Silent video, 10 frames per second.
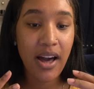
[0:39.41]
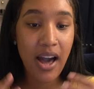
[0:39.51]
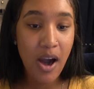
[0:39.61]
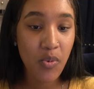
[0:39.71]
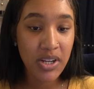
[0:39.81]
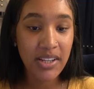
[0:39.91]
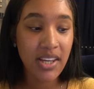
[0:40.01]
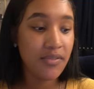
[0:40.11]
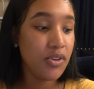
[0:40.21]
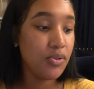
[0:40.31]
I want to
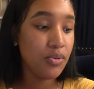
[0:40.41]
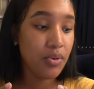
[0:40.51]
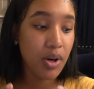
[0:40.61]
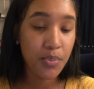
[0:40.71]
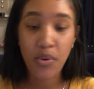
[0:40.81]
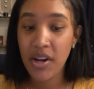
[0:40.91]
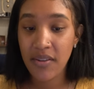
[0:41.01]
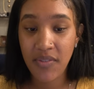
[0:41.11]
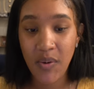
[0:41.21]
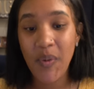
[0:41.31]
give you a point
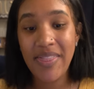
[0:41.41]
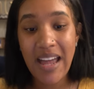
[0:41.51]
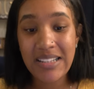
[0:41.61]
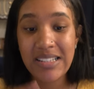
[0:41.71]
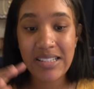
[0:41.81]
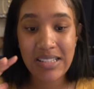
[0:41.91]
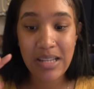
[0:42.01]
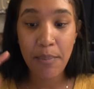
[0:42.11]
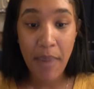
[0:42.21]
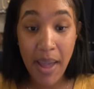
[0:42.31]
of view, and that's
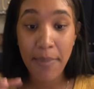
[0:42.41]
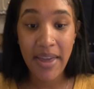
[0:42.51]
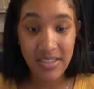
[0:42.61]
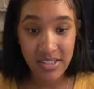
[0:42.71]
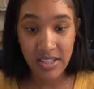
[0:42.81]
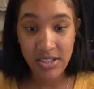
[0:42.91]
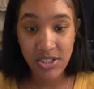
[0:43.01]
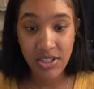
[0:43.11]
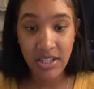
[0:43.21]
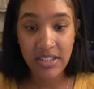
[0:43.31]
my
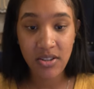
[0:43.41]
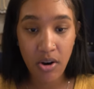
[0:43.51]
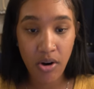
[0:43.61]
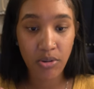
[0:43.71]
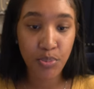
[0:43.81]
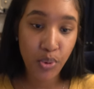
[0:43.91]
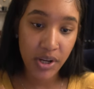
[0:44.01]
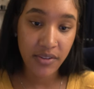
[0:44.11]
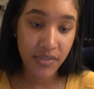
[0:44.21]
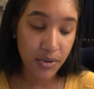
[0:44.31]
message. It's called
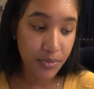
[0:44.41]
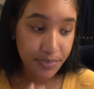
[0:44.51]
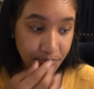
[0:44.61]
Point of View.